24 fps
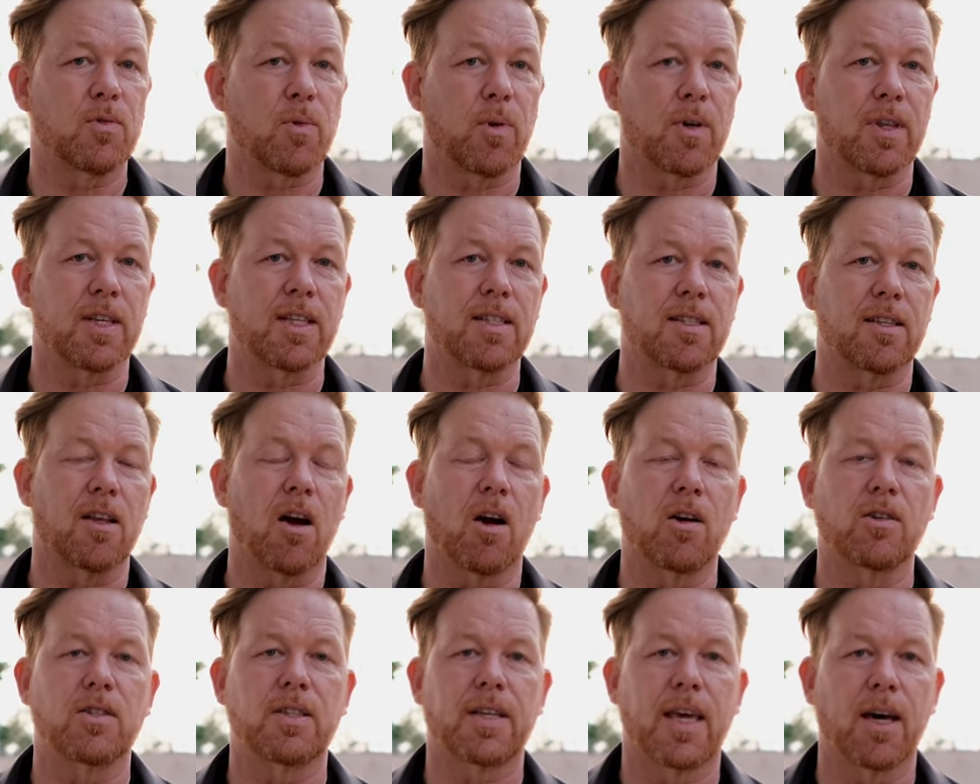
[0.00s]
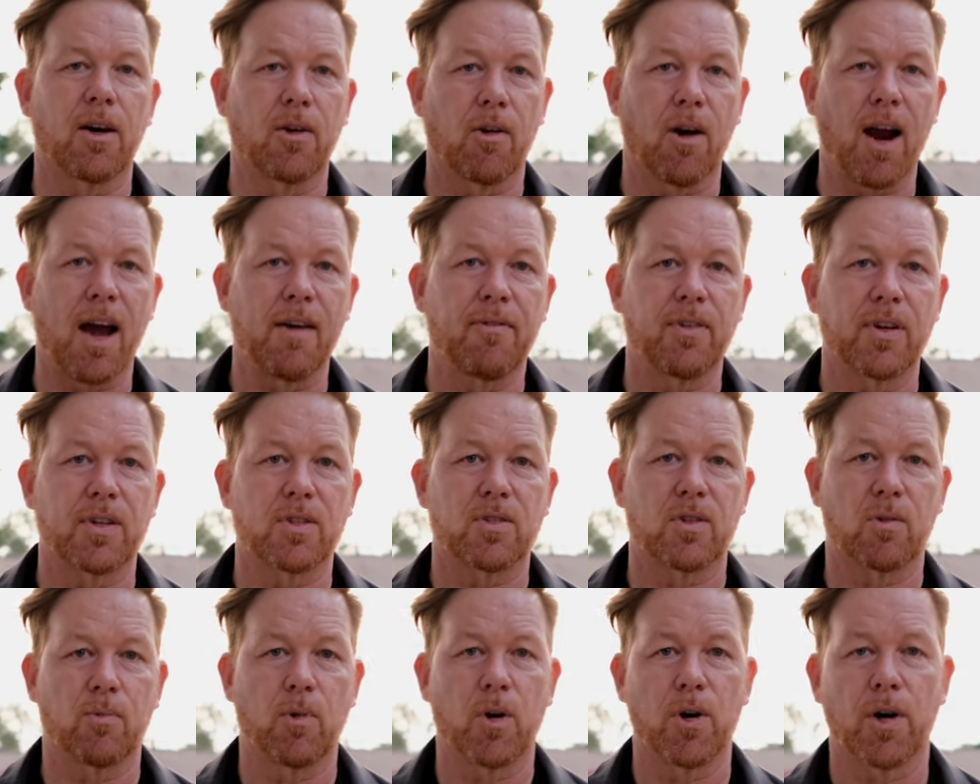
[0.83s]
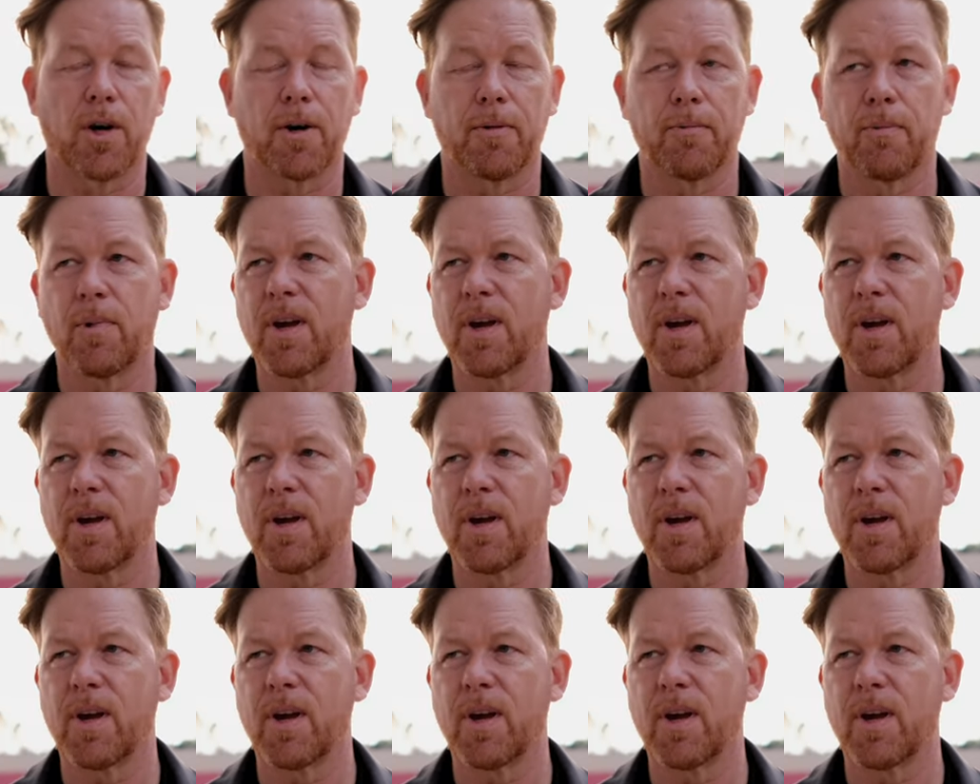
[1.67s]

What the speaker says: where these large-scale graphics were.